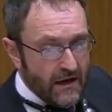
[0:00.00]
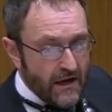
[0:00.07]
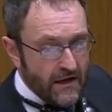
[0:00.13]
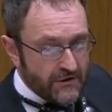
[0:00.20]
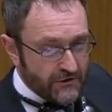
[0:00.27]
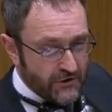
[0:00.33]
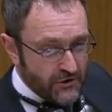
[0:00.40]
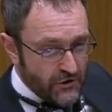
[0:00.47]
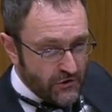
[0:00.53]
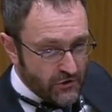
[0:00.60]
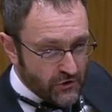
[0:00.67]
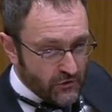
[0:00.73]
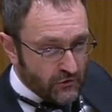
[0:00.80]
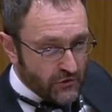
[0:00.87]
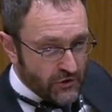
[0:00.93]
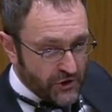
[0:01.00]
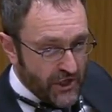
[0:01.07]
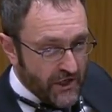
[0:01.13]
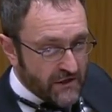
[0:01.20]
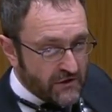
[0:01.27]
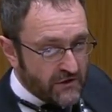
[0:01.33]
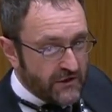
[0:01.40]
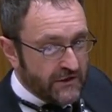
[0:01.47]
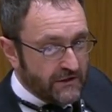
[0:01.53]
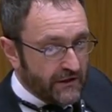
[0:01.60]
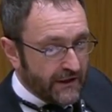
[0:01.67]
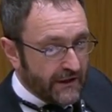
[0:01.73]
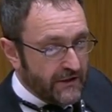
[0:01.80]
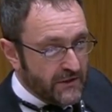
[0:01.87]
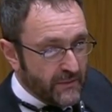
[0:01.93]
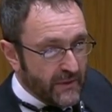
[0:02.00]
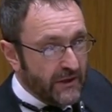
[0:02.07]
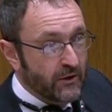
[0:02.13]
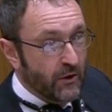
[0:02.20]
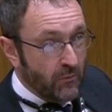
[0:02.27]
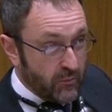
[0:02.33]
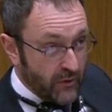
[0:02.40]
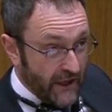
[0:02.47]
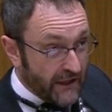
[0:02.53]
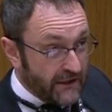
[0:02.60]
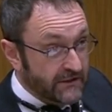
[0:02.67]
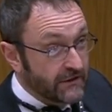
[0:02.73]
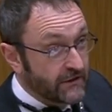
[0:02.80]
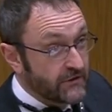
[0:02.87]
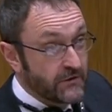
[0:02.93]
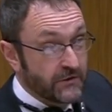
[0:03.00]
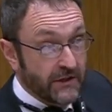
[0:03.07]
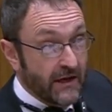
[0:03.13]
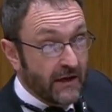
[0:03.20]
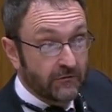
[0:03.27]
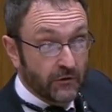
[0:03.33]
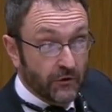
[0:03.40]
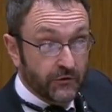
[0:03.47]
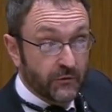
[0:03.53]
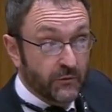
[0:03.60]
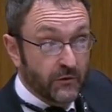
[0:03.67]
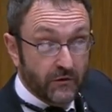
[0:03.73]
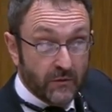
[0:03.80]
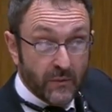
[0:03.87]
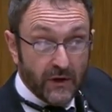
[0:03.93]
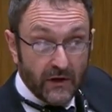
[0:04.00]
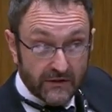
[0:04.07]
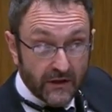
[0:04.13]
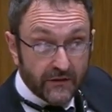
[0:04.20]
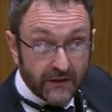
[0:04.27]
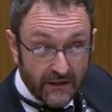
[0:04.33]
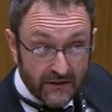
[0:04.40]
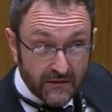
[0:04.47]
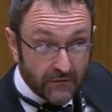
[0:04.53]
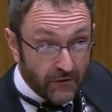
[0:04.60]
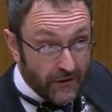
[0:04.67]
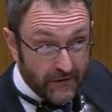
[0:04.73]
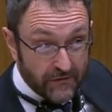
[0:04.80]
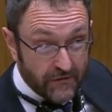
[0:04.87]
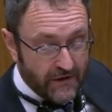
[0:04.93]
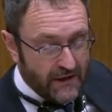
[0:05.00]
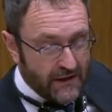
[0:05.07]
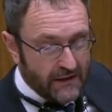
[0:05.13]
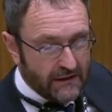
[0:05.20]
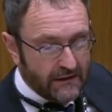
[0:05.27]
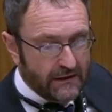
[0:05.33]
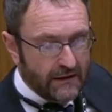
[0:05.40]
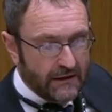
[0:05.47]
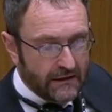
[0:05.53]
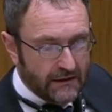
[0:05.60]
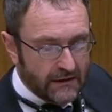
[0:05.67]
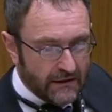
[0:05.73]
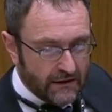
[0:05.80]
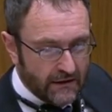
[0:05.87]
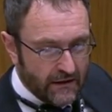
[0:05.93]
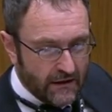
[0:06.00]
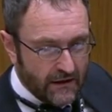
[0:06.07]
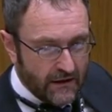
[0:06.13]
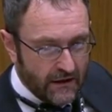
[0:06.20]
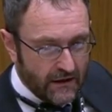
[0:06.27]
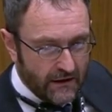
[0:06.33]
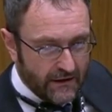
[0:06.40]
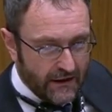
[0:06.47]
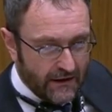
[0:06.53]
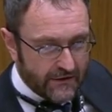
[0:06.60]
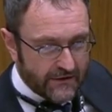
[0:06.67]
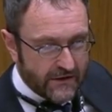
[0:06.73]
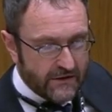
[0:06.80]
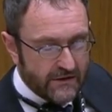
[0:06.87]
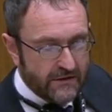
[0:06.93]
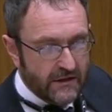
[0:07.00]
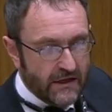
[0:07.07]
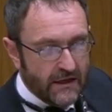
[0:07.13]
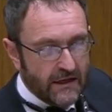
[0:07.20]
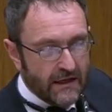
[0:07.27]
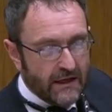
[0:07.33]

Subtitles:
institutional change is likely to be complex and, as you say, have lots of moving parts. I think that's a very fair analysis.